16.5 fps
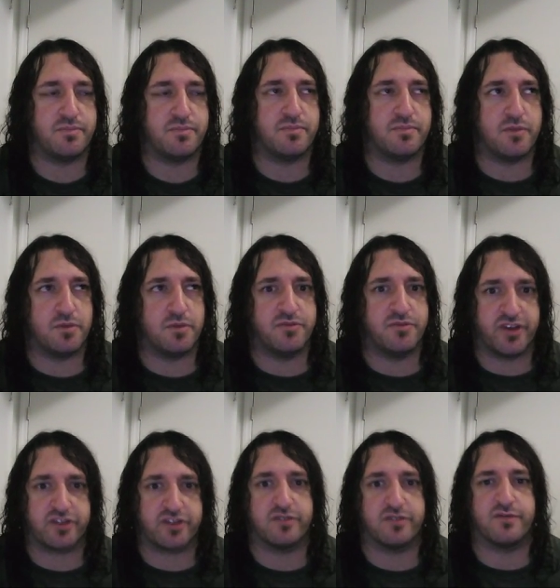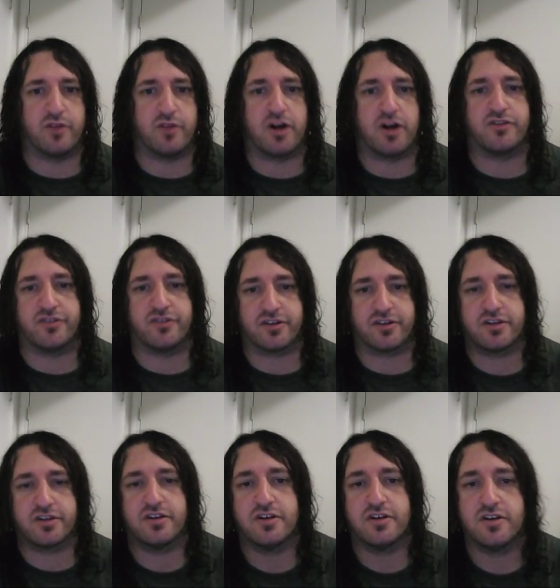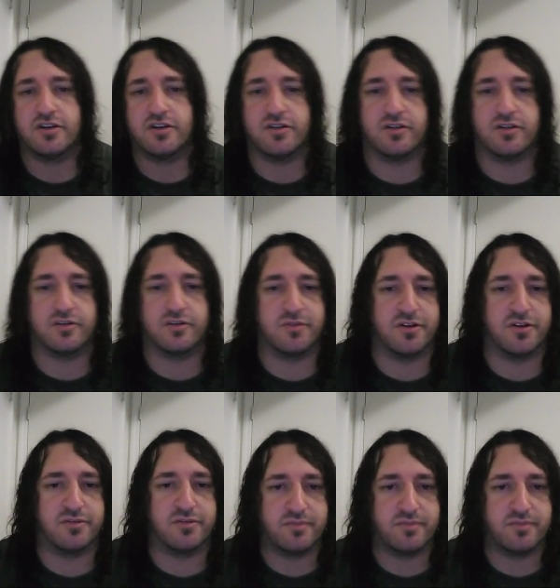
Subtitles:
objective logic. You know what I mean?